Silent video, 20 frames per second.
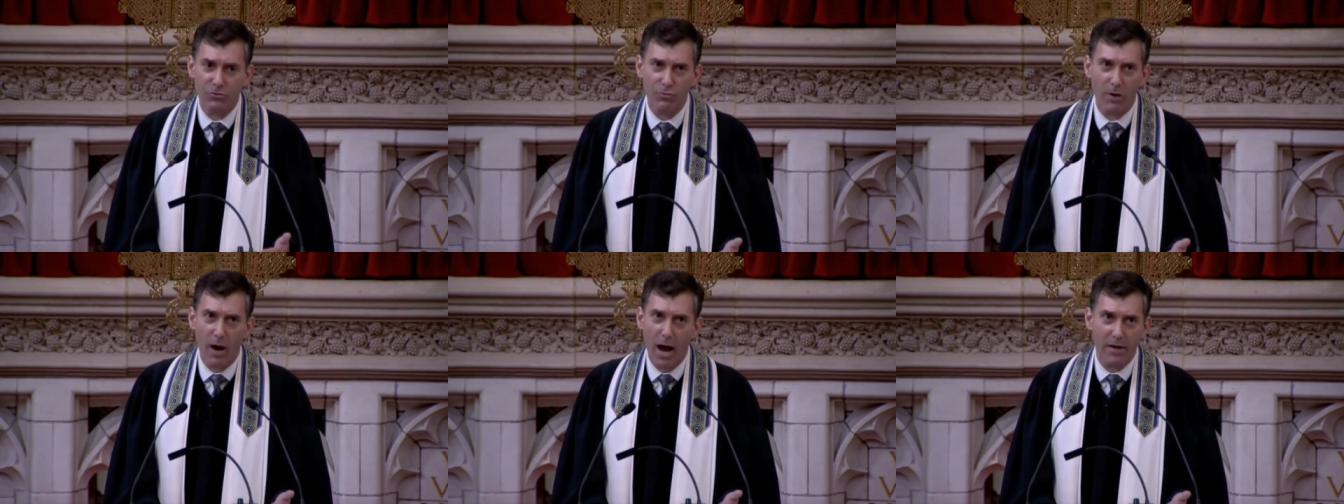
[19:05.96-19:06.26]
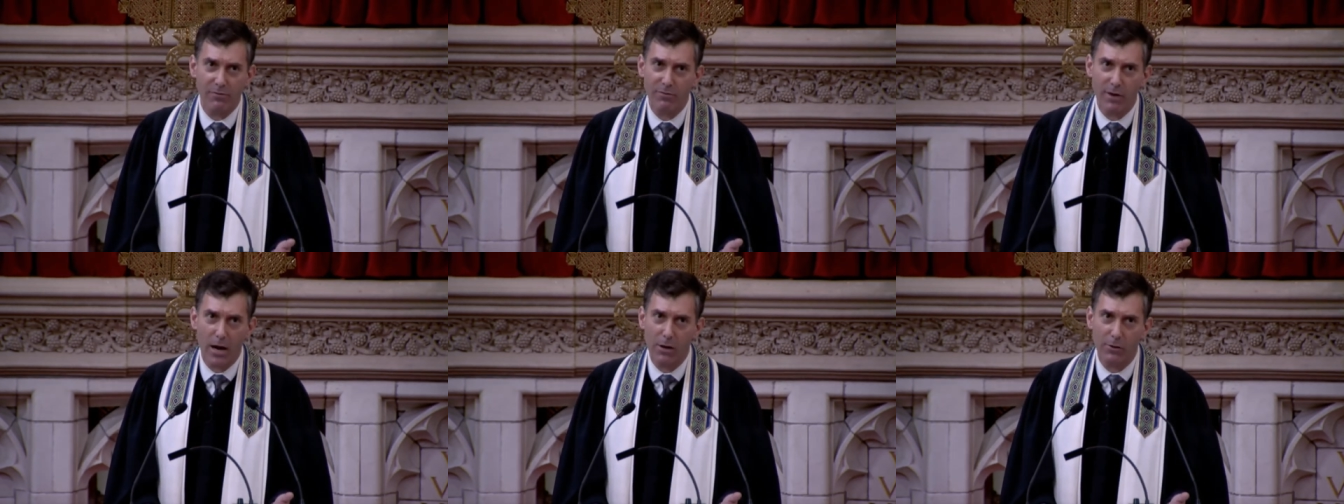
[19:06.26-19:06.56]

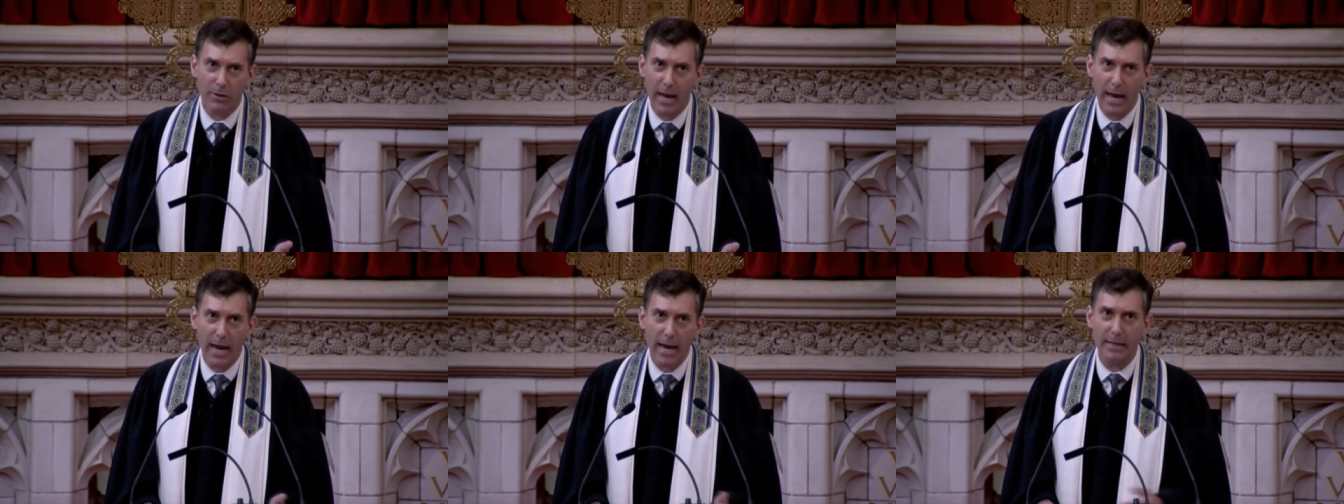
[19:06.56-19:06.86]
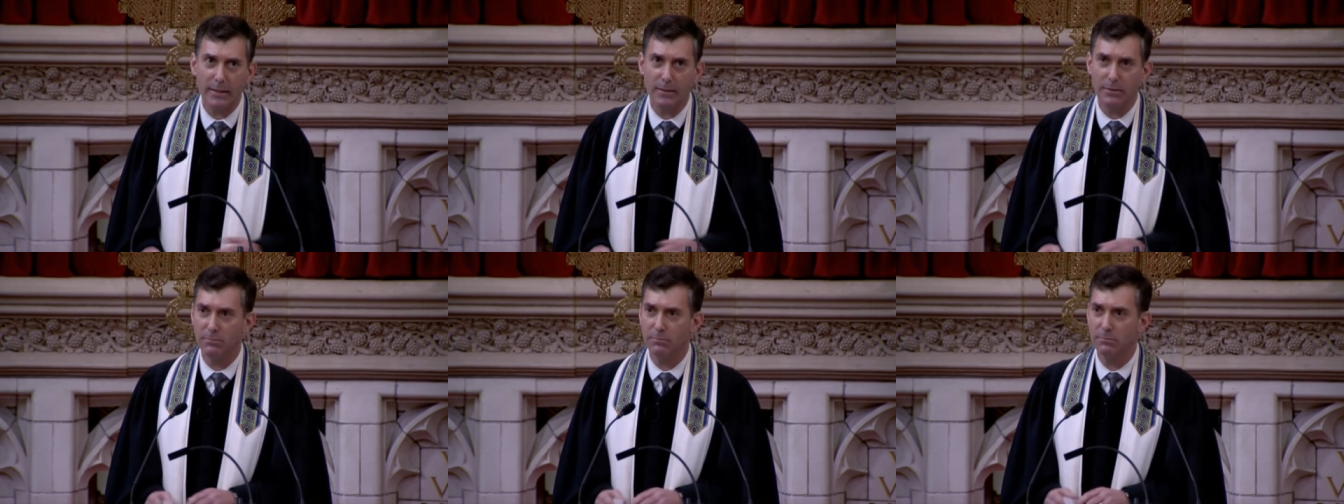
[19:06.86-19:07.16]
drive out
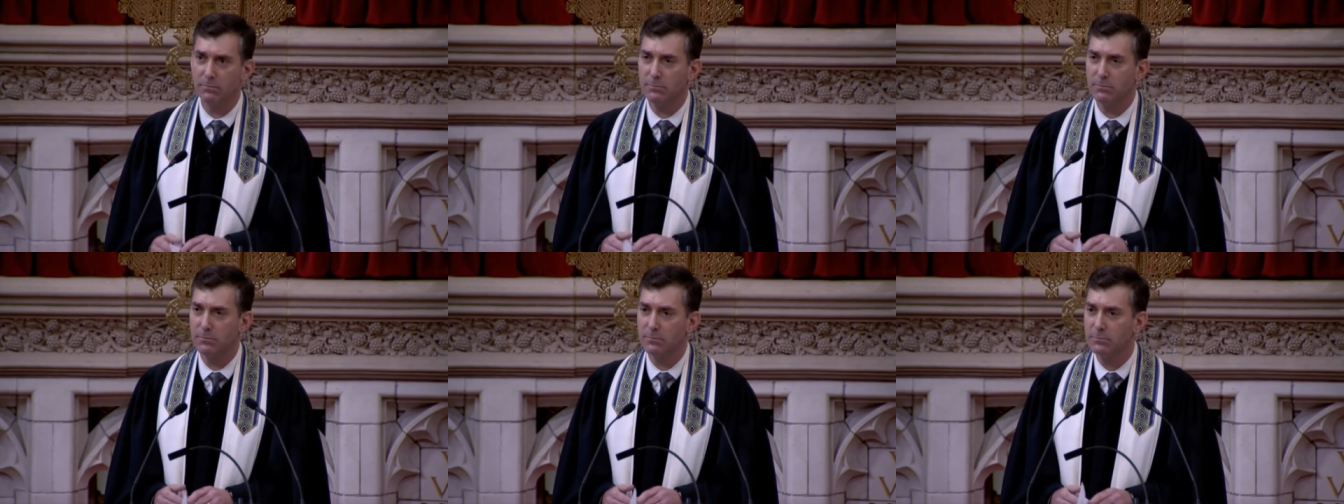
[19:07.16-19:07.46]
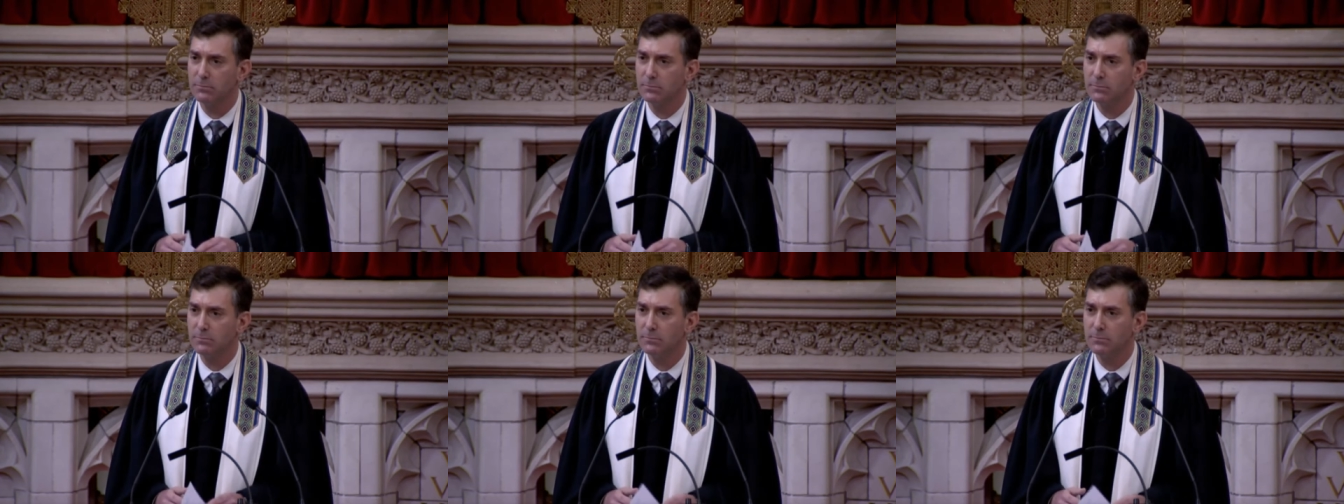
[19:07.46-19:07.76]
hate,
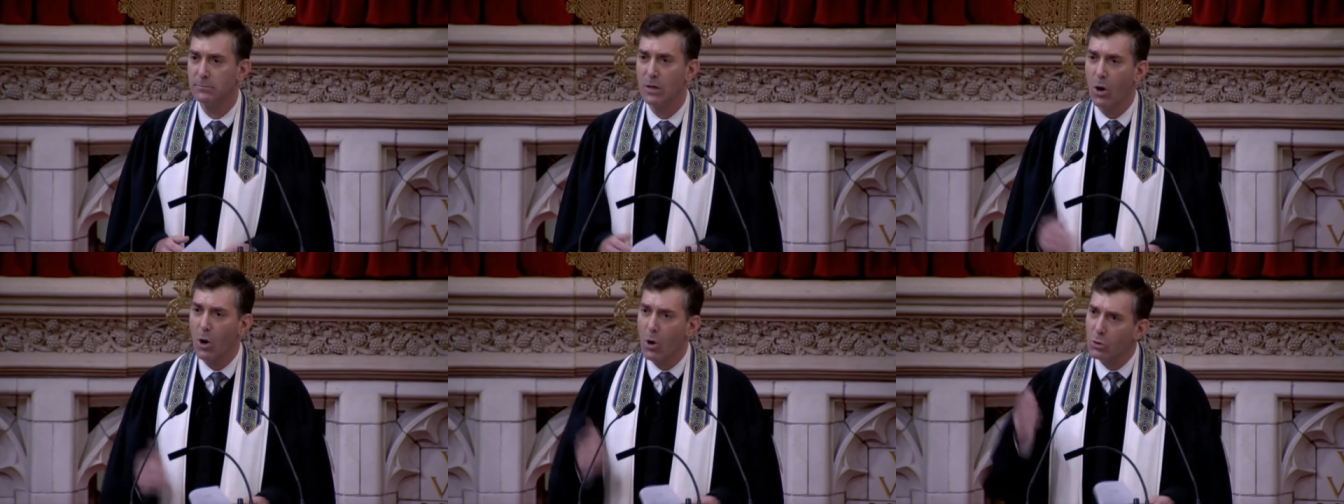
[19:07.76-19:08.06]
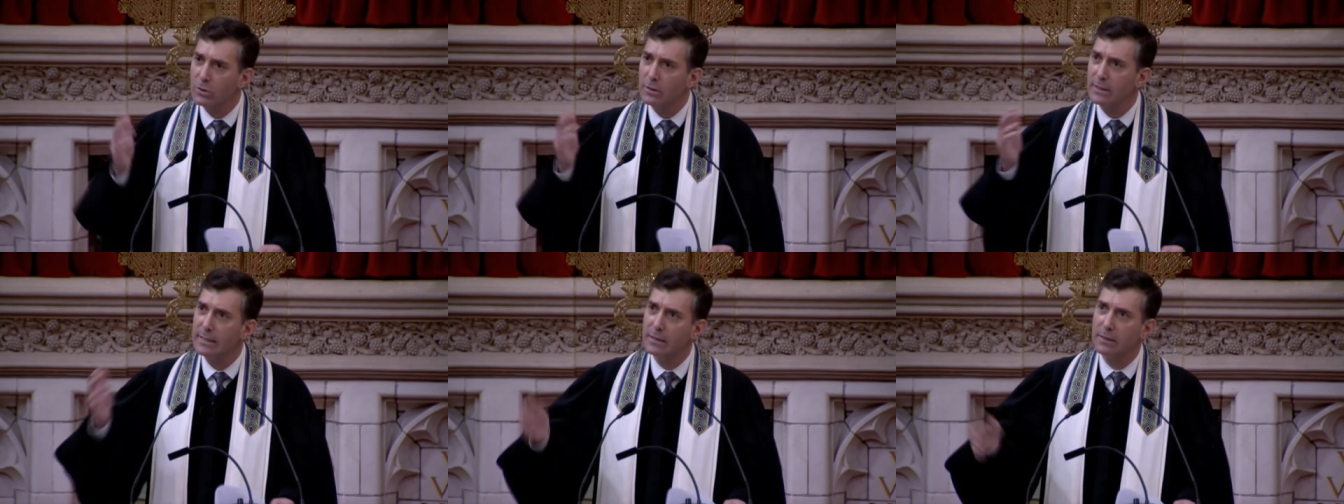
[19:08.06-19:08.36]

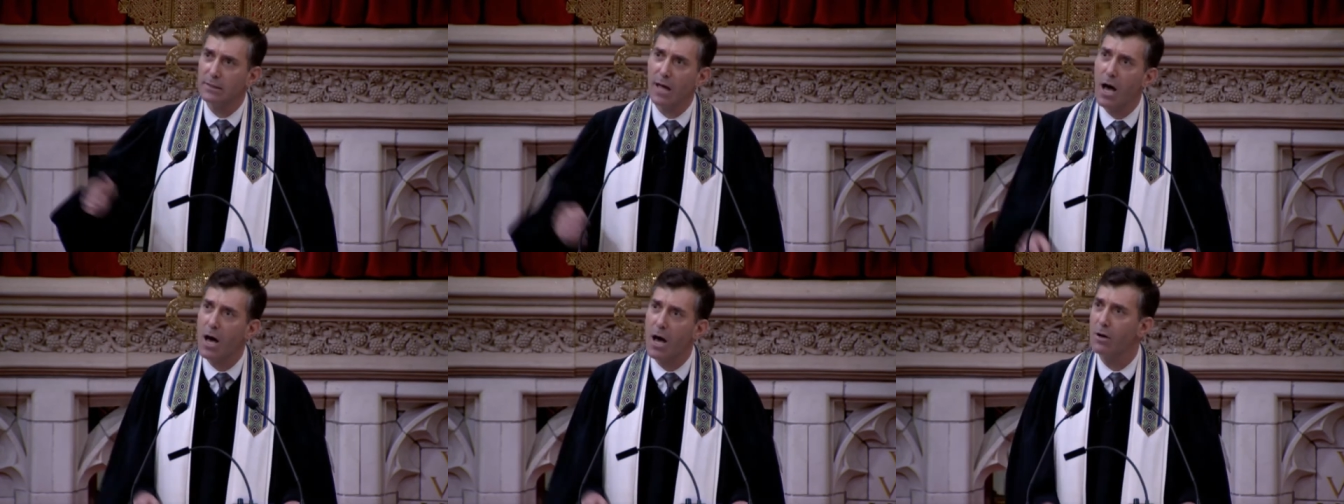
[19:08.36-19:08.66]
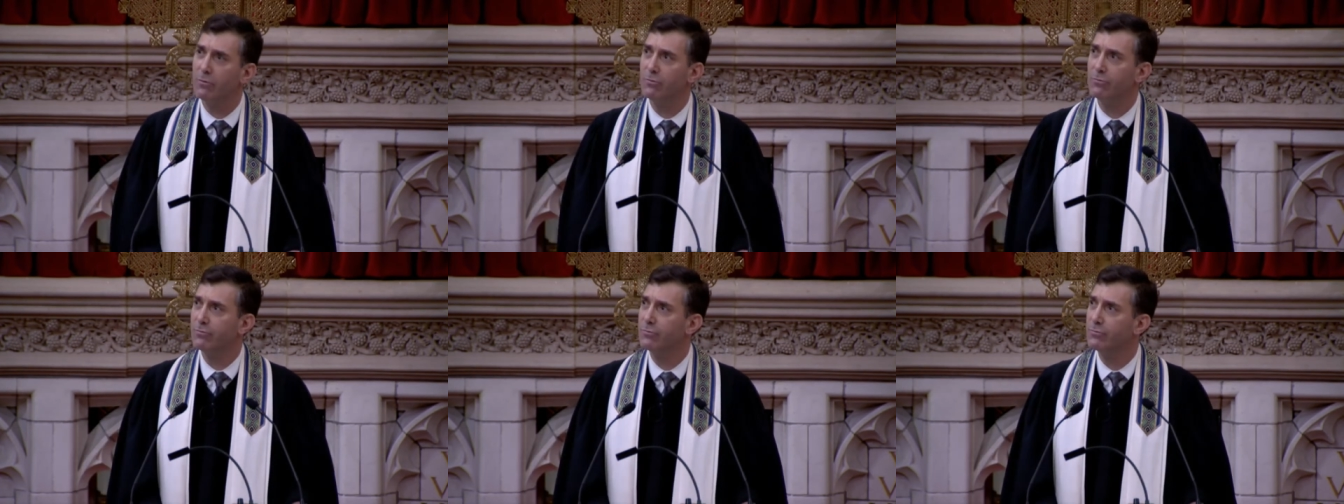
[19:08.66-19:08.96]
only
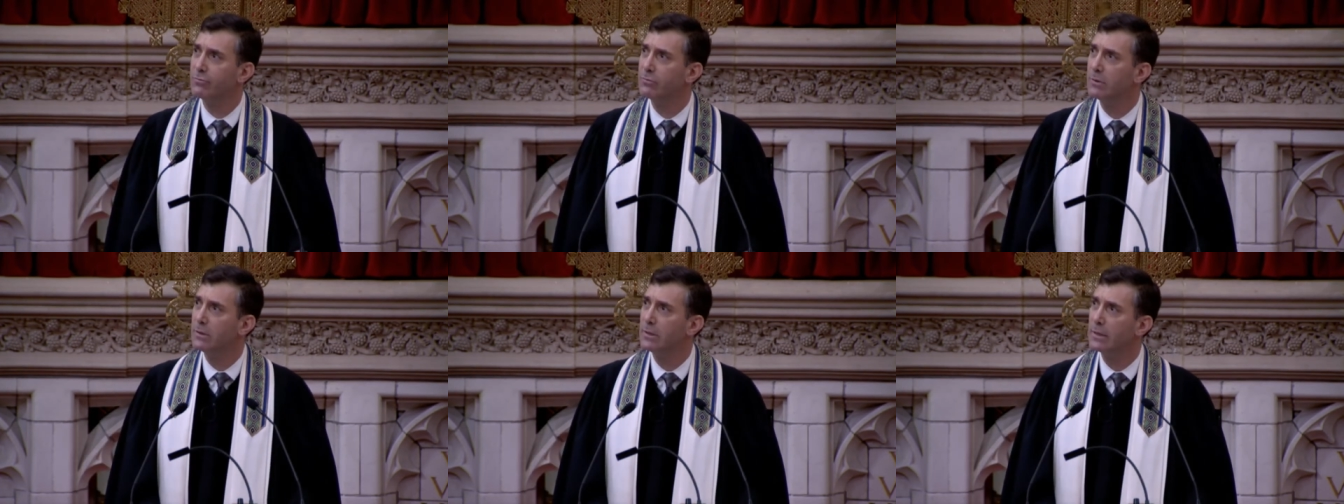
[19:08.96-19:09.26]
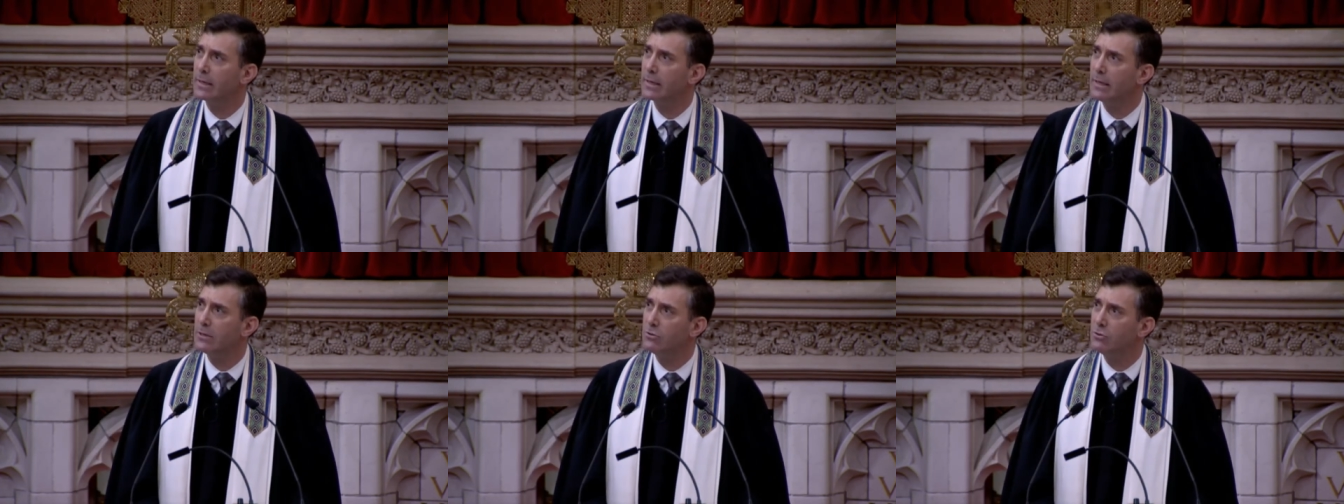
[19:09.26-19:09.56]
love
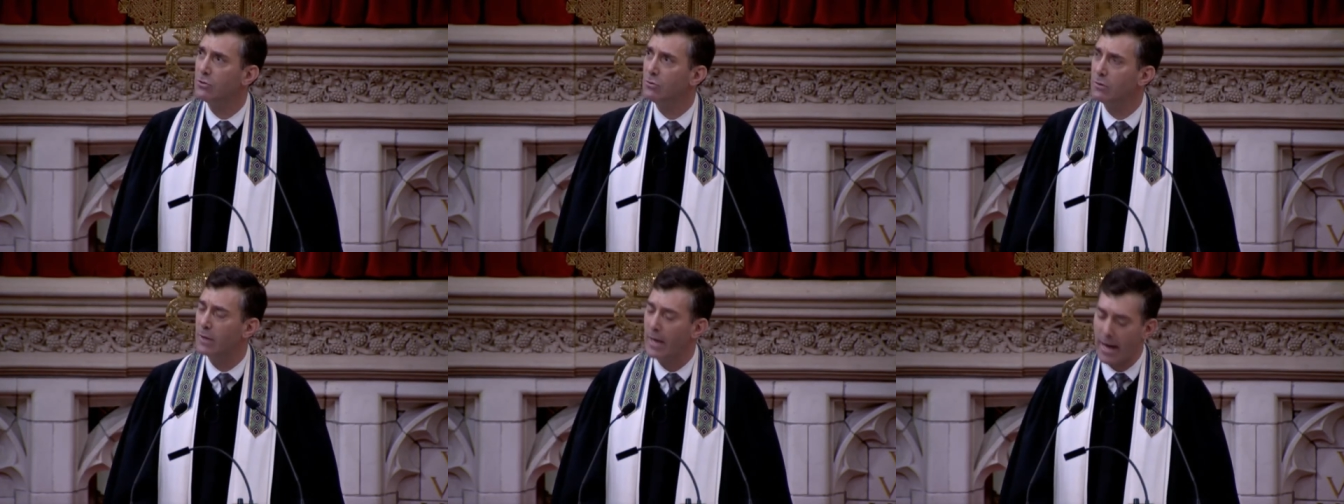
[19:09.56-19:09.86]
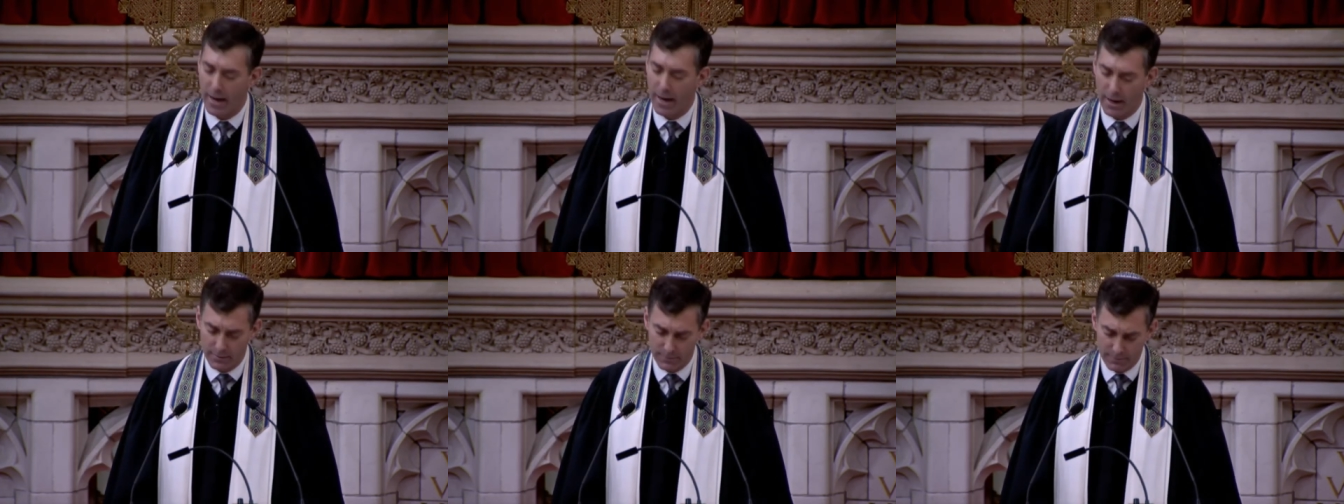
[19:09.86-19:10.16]
can do that.